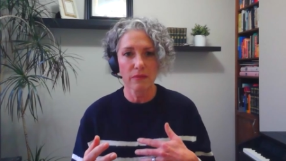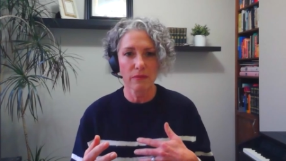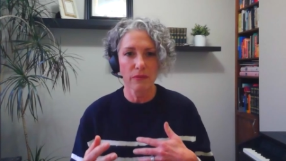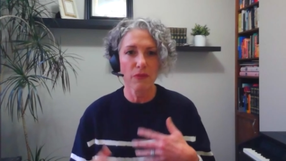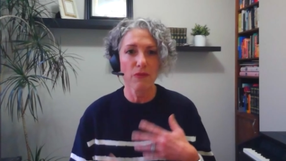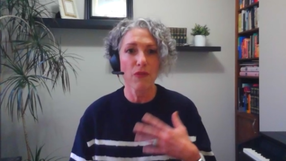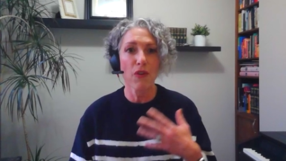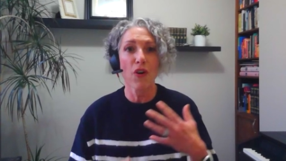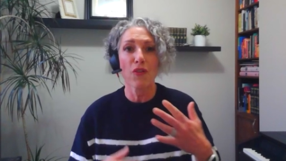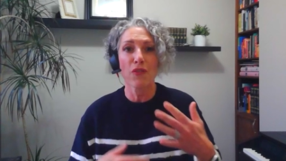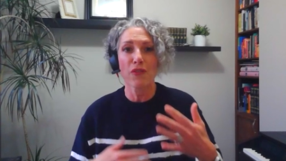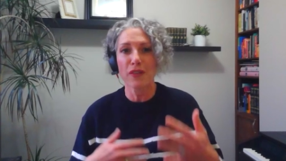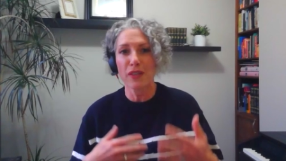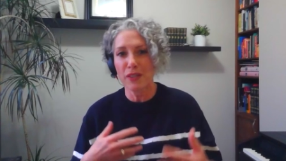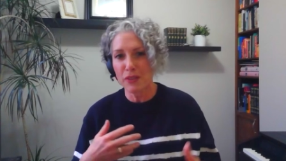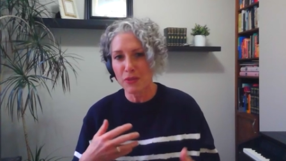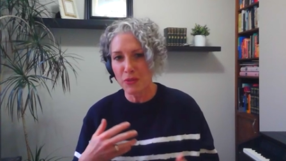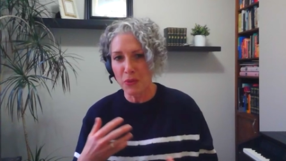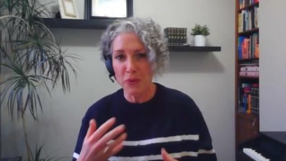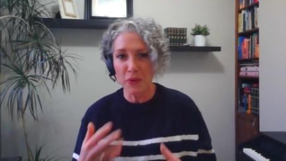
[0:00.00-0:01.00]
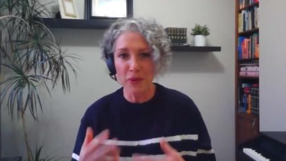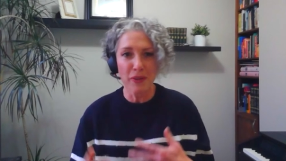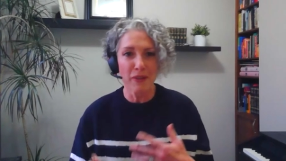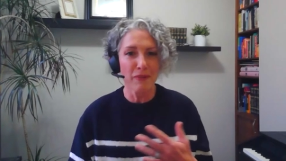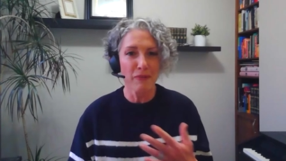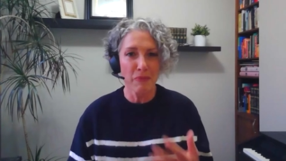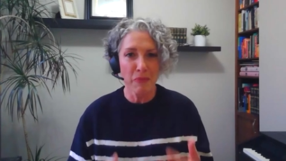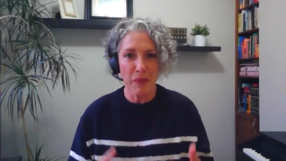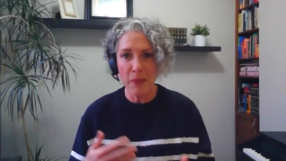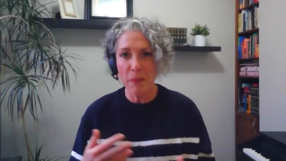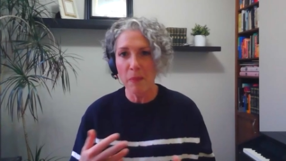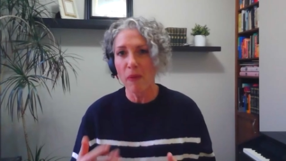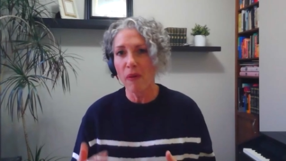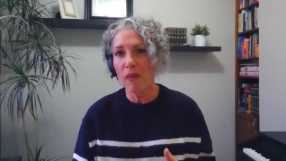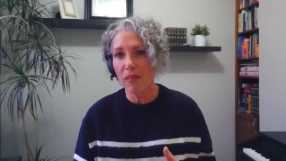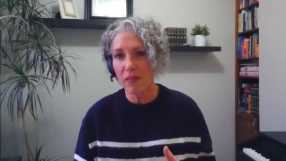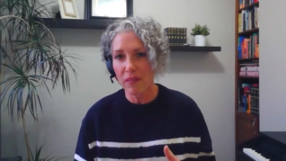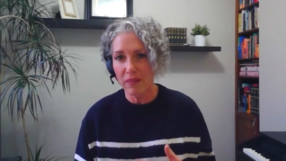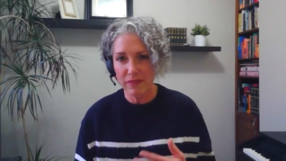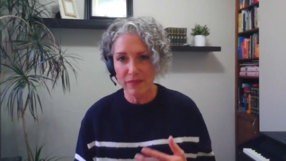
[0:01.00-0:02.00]
revolving door of
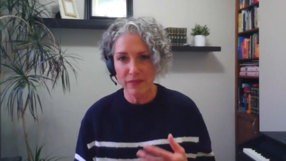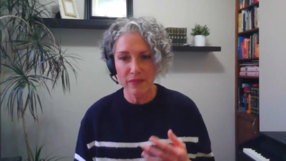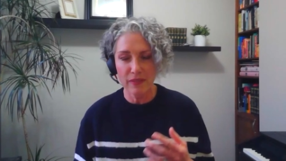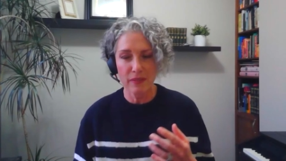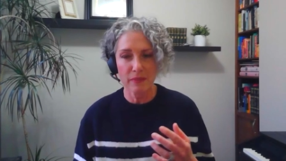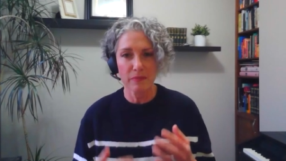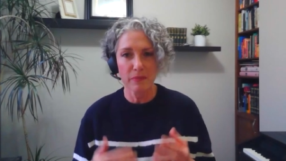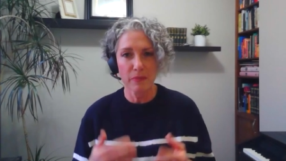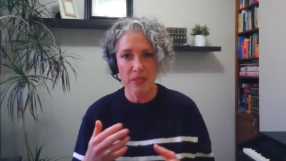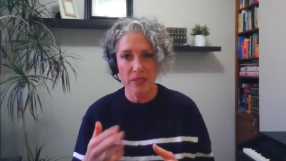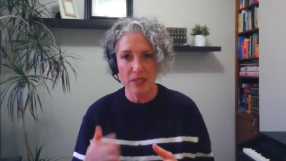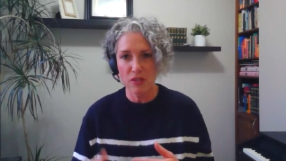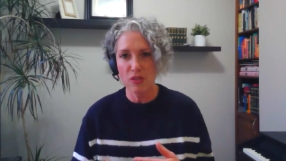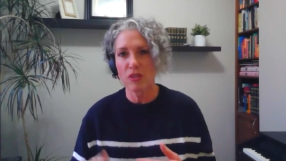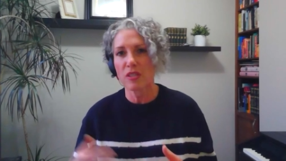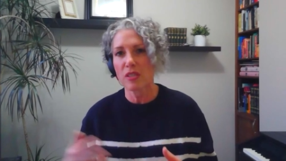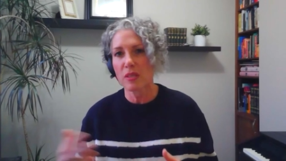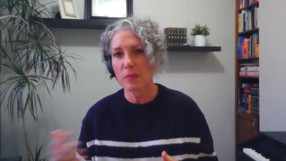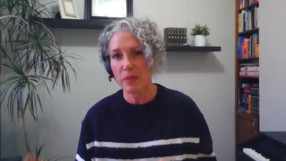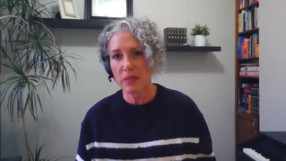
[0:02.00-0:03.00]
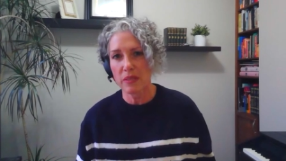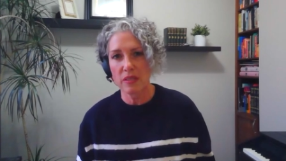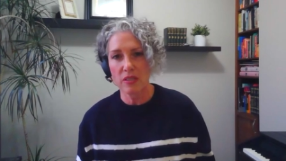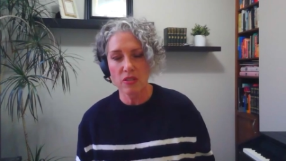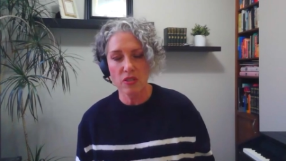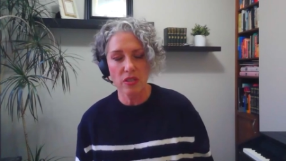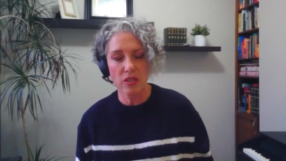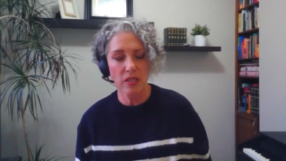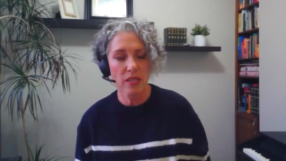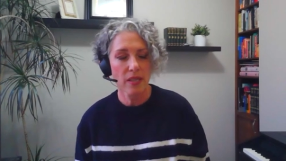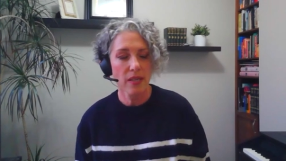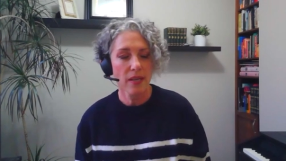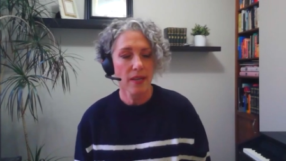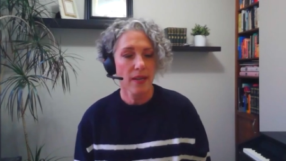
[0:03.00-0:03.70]
people from position to position.